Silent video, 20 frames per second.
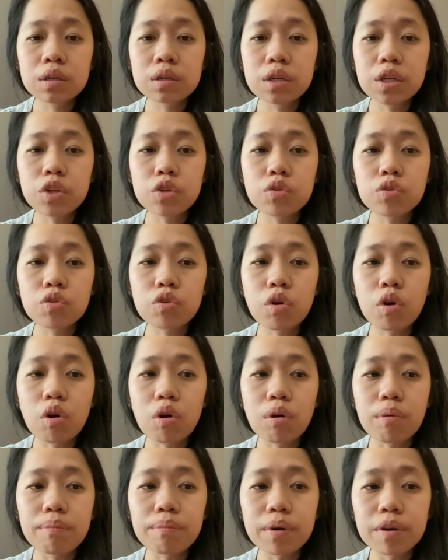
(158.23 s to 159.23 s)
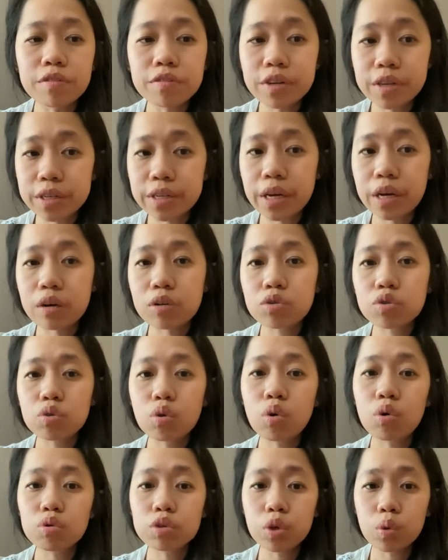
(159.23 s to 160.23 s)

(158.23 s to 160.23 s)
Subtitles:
into your birth canal to hold